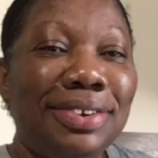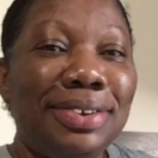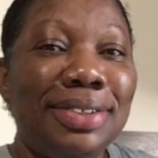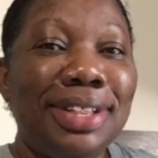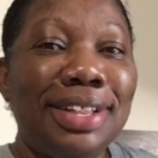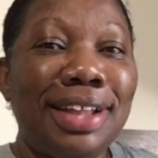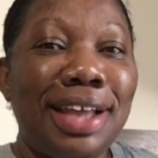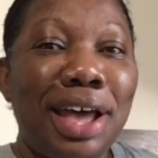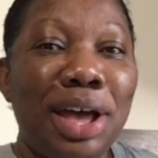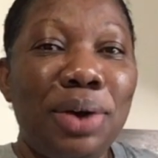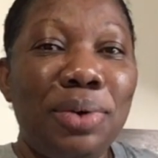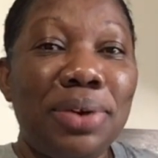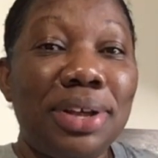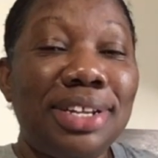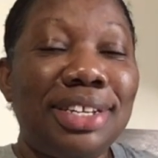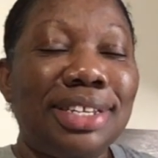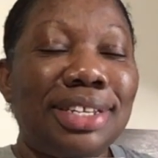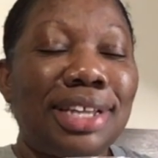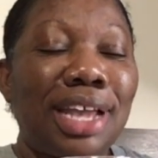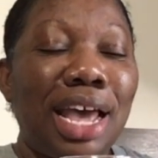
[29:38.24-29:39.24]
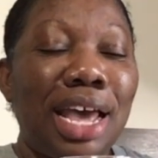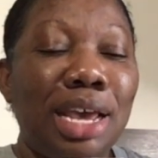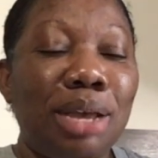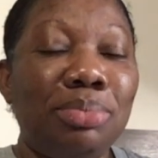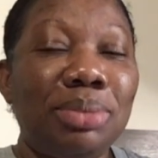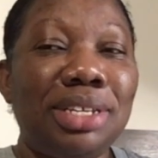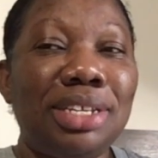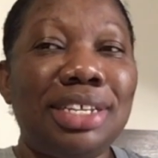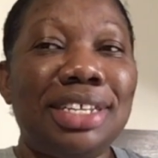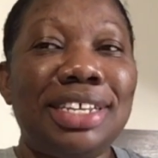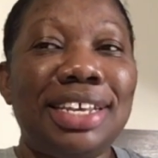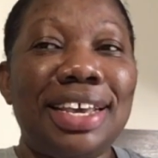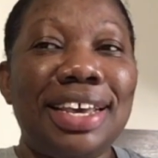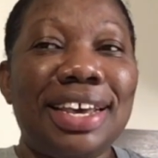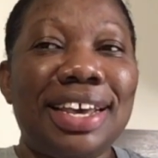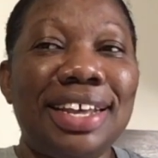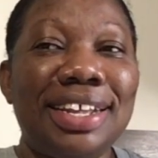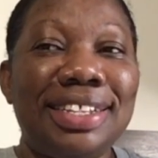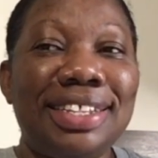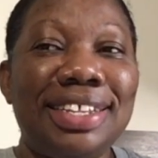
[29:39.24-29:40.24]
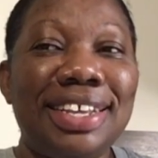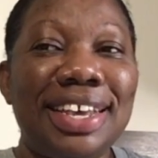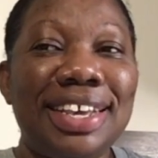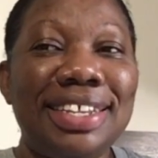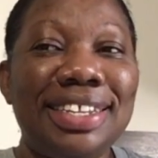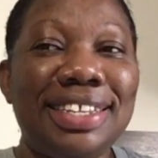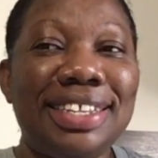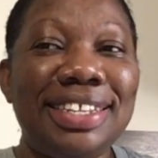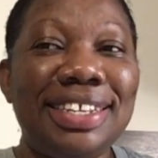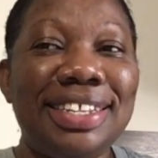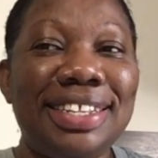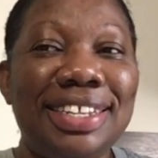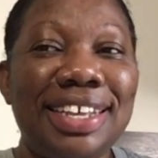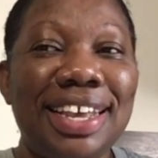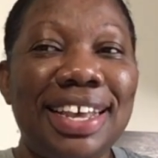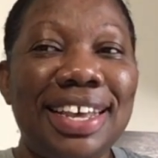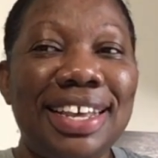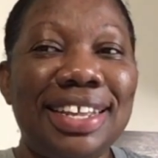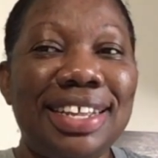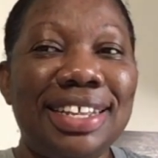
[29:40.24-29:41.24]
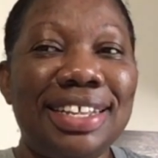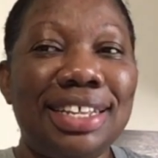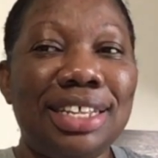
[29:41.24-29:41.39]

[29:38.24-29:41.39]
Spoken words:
now it's time to take a tasty take.